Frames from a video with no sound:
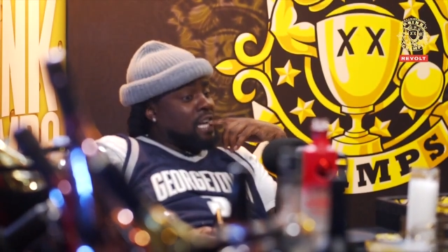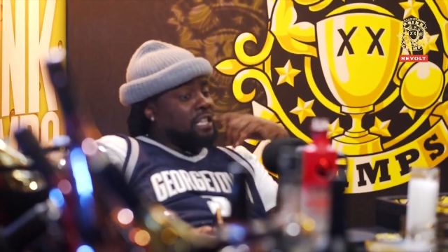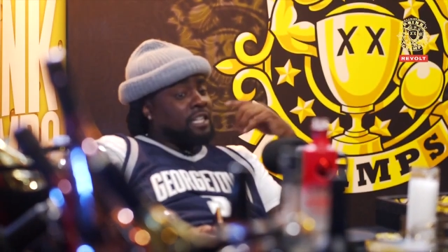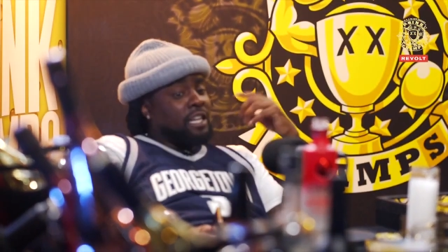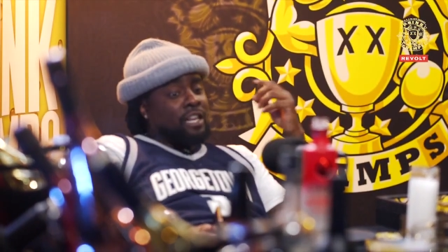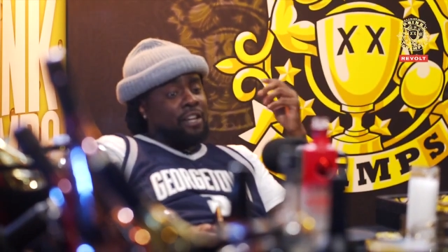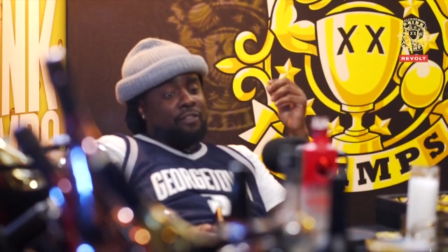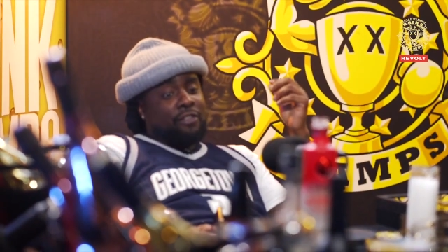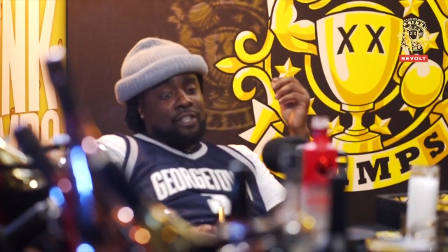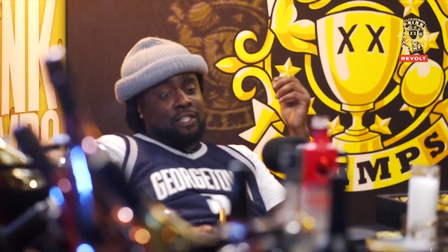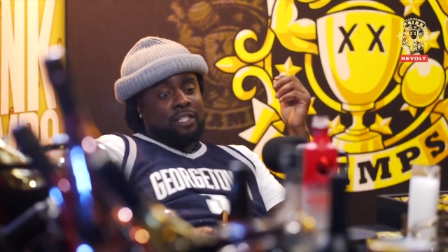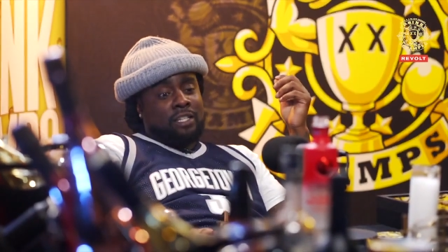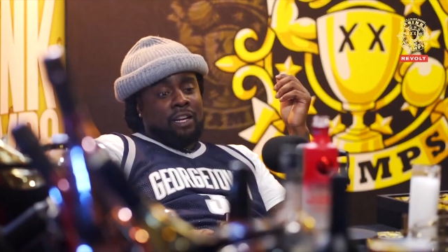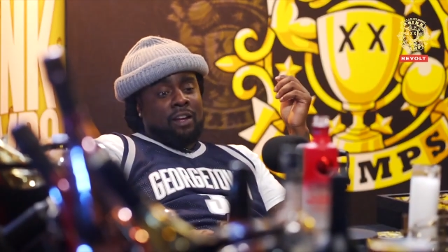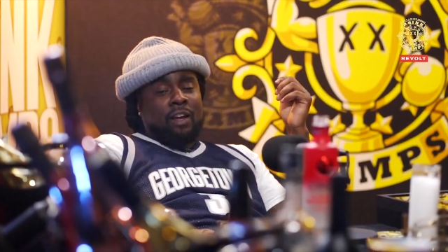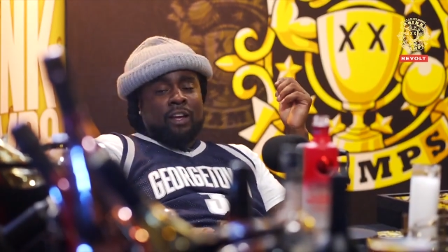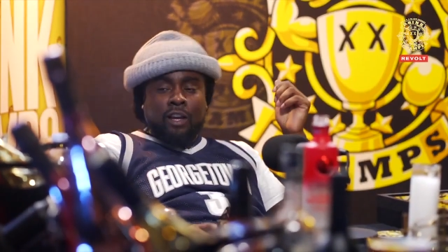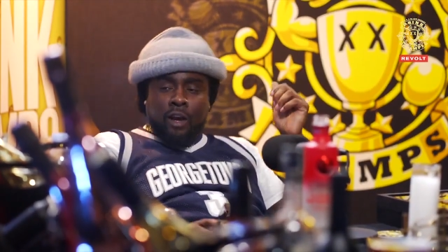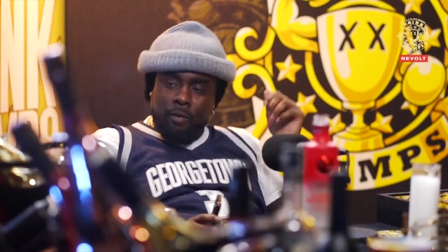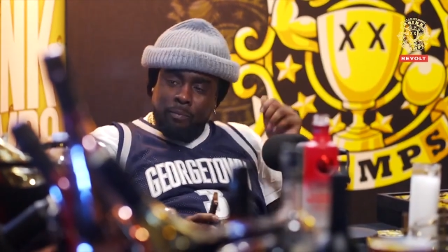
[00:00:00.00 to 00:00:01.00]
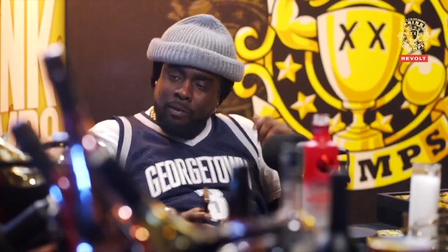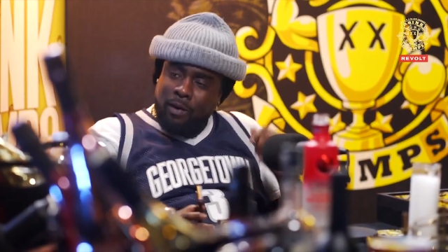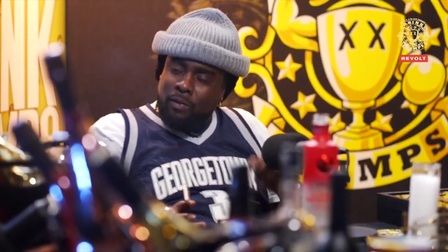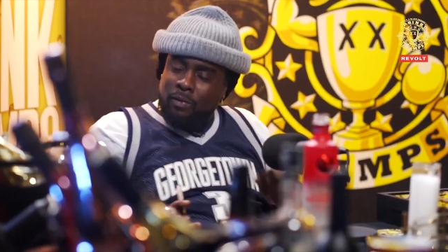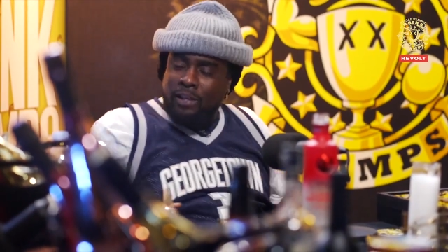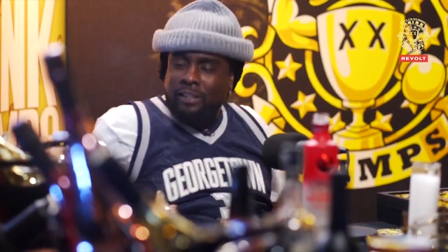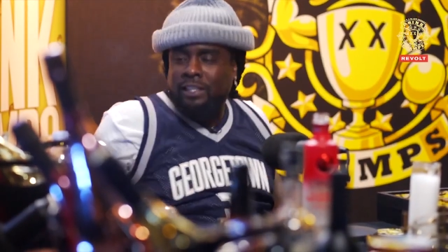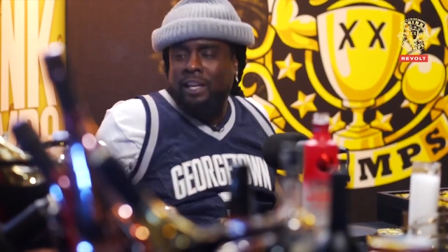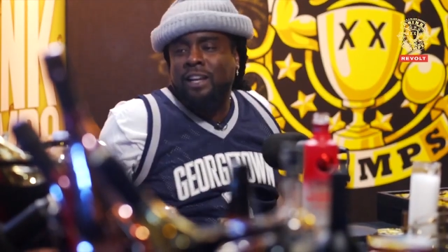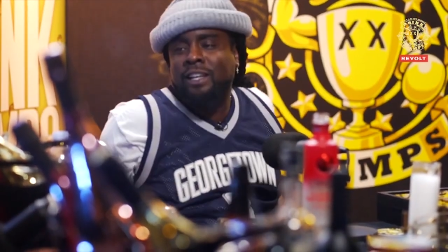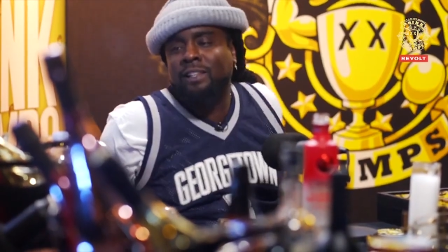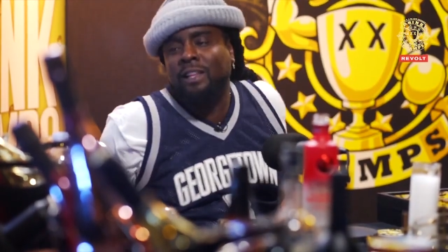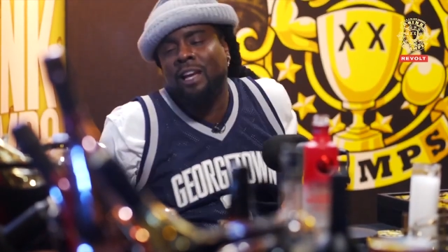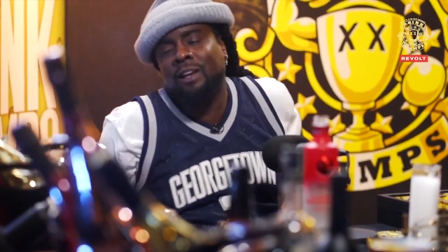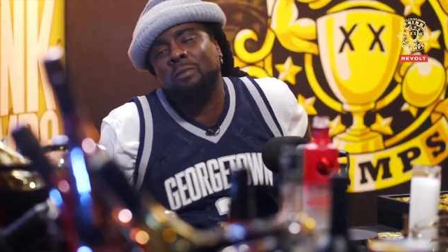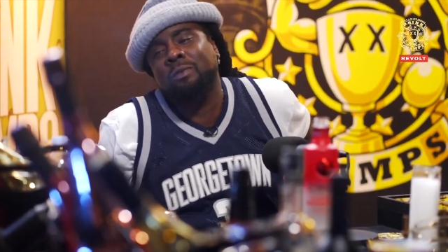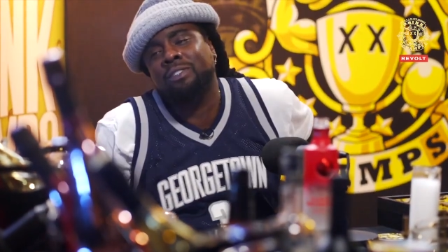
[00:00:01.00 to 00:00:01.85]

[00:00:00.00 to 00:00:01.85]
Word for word: This is intervention now. Uh, yo, bro, is that like